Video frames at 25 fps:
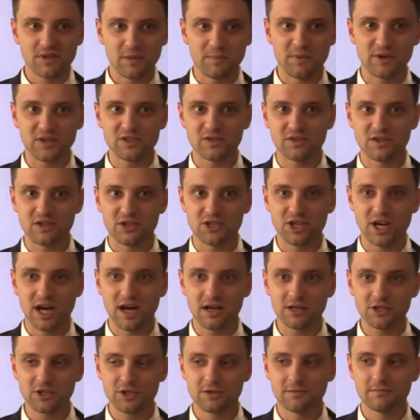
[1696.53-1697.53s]
the person in
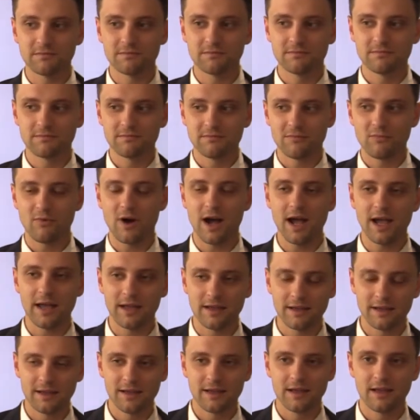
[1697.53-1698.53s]
charge. Why?